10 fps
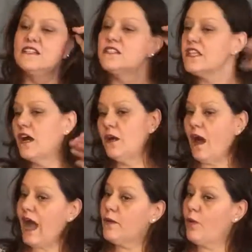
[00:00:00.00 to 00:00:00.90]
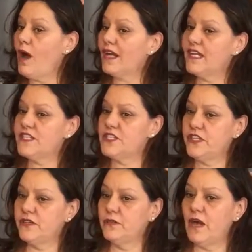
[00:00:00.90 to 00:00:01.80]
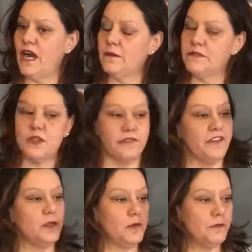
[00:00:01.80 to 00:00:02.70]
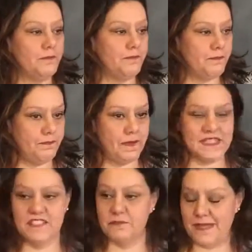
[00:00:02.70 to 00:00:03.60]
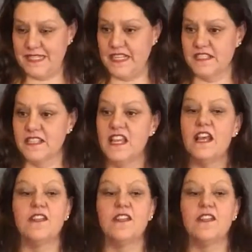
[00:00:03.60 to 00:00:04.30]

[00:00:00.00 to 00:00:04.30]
So I wanted to do a few bits of business.